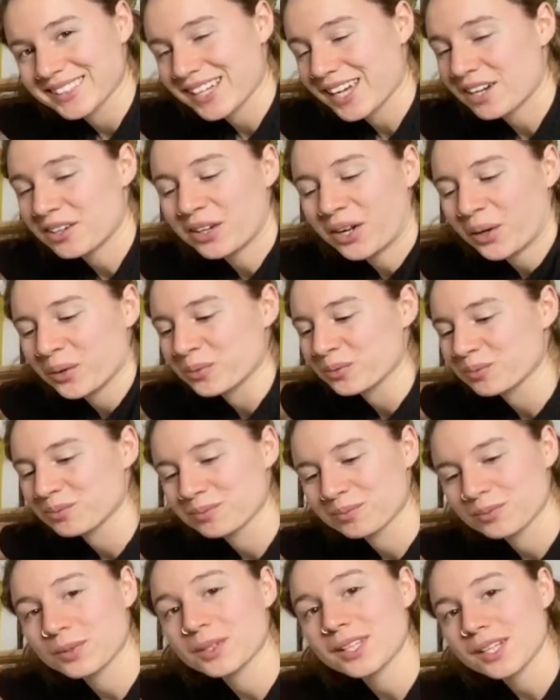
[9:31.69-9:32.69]
I don't know.
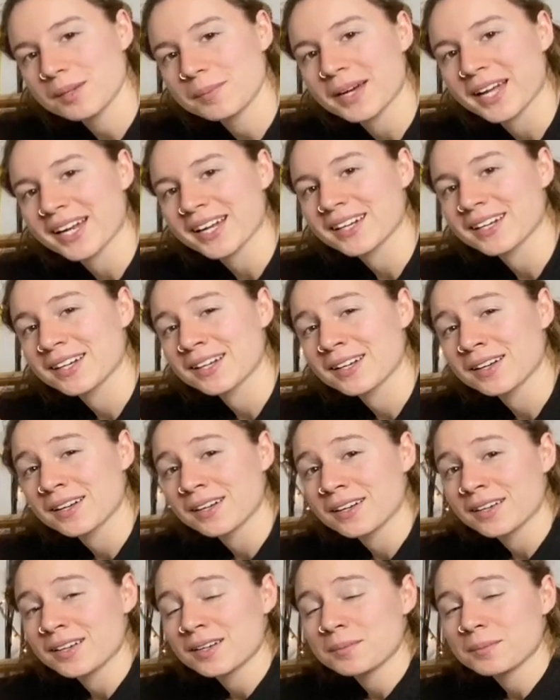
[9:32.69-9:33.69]
We'll think about it.
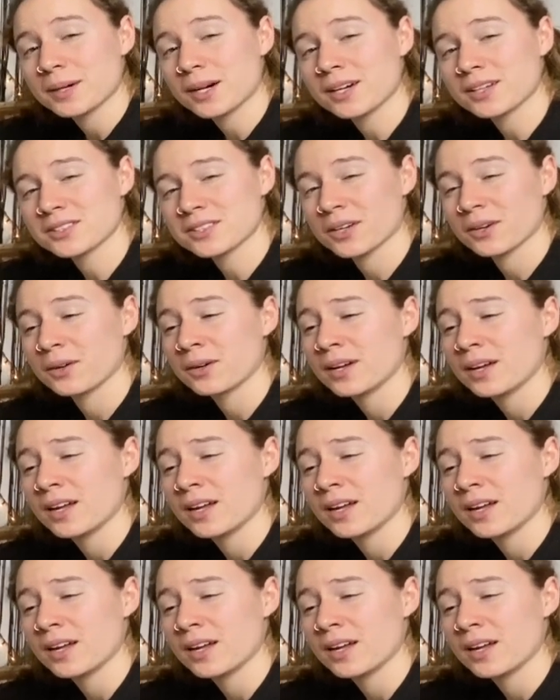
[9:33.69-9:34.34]
But also,